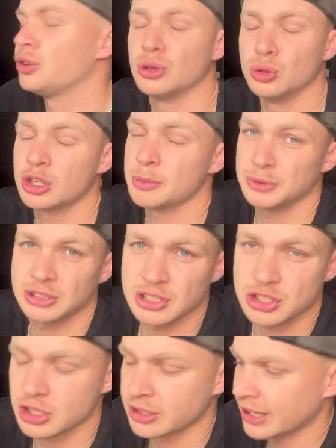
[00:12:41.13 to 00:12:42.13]
hooker
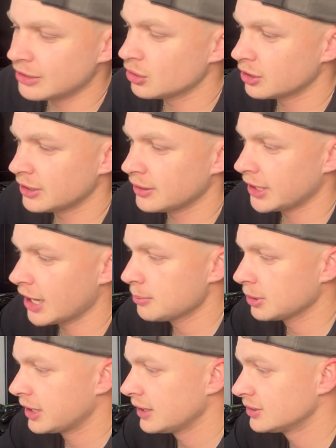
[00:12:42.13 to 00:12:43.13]
position later on in the game
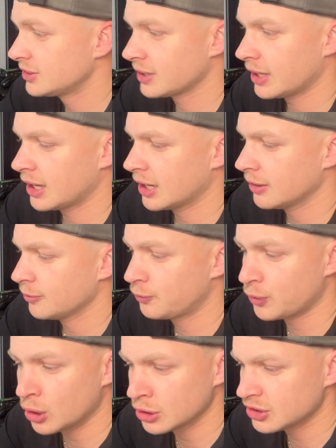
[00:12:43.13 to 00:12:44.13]
against
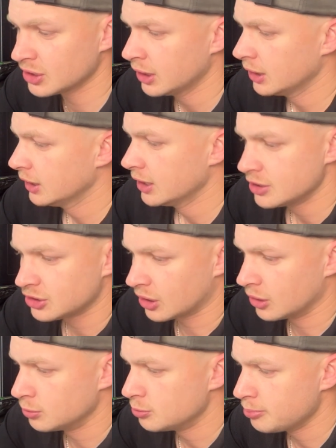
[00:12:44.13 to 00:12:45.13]
France.
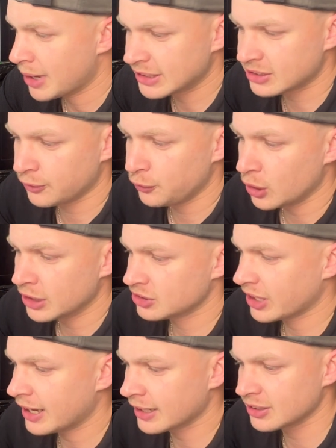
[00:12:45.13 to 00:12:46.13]
So massive for us.
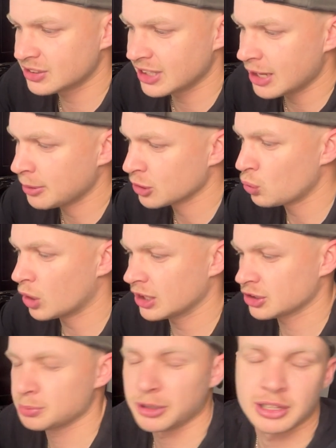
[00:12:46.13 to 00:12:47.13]
Ergie Snyman, Kwagga
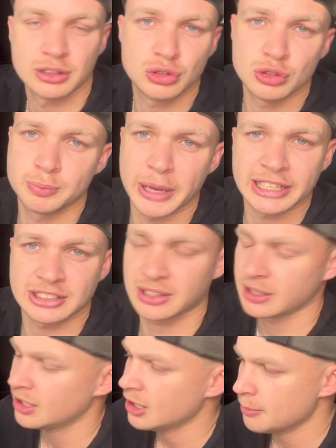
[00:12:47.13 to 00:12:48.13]
Smith, the two best
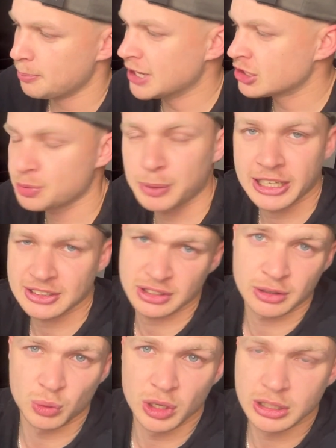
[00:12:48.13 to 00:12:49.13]
bench players in
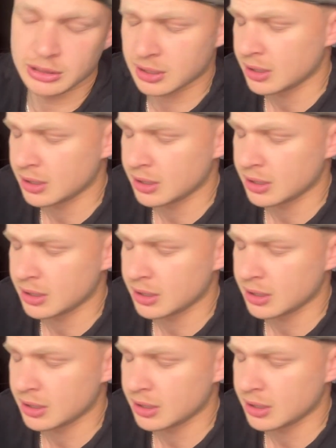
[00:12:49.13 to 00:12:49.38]
the world.